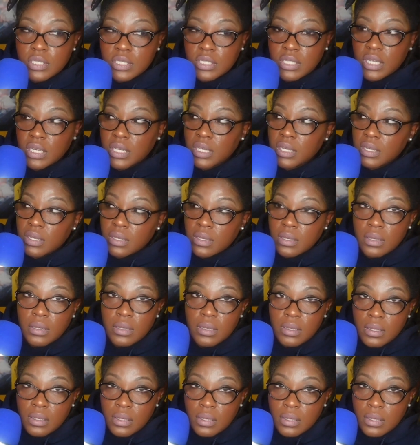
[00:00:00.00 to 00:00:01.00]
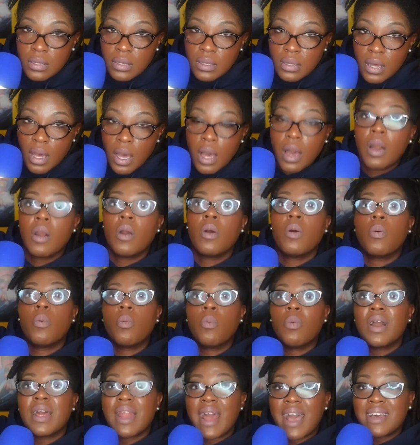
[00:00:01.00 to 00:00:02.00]
see
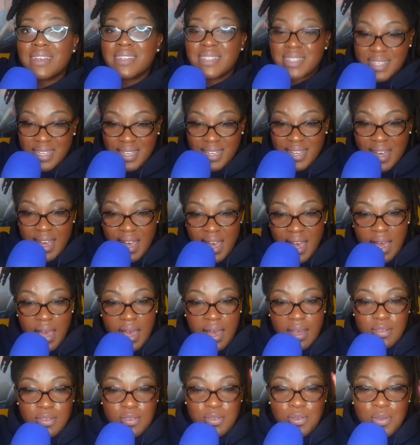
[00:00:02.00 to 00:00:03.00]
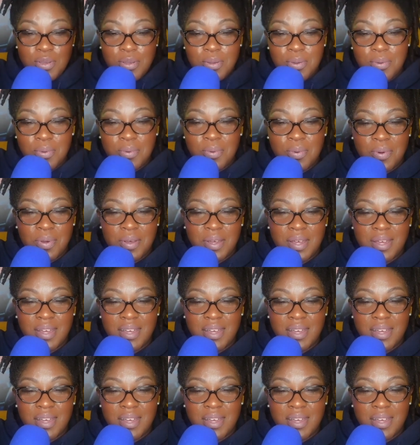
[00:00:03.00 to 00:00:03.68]
what I see and you